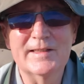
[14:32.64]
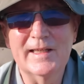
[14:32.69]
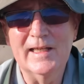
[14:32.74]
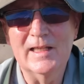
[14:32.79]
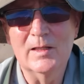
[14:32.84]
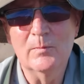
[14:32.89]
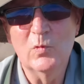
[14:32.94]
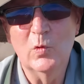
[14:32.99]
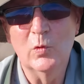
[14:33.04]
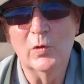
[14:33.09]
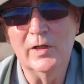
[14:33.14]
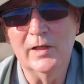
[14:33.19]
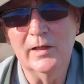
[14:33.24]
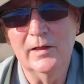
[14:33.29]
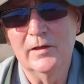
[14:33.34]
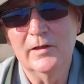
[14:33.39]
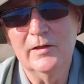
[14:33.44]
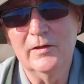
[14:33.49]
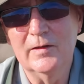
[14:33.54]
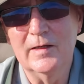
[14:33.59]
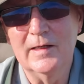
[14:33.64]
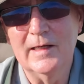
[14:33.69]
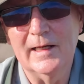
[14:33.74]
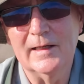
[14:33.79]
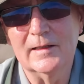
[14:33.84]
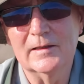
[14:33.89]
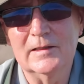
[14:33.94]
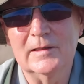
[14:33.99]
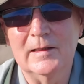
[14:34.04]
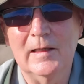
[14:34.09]
thing in the morning, you can
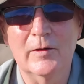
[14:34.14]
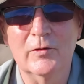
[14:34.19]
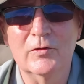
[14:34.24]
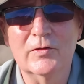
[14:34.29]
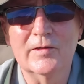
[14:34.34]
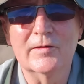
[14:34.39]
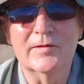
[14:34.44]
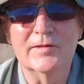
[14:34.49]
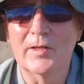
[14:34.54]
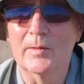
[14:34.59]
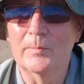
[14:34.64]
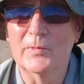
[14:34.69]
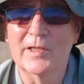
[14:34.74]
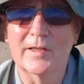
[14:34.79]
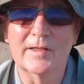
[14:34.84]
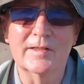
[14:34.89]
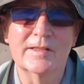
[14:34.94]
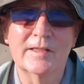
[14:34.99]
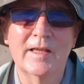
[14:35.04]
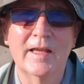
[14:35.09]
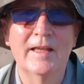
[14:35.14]
get close to your subjects.